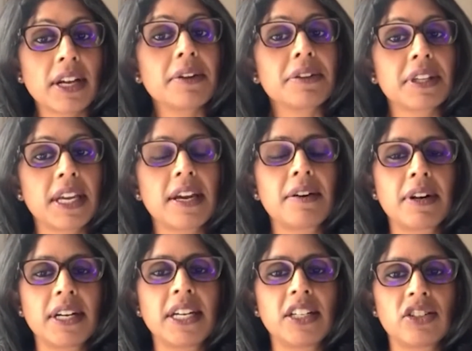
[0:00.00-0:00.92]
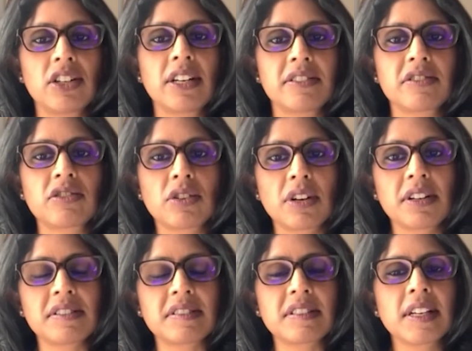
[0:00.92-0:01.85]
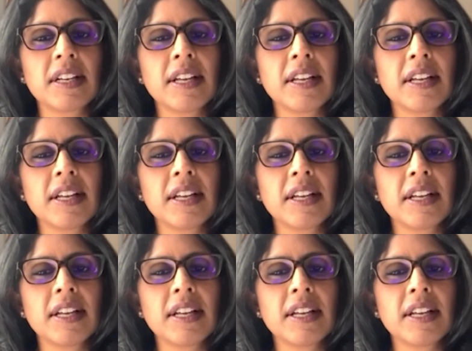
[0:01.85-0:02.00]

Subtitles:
Healthcare NHS Trust,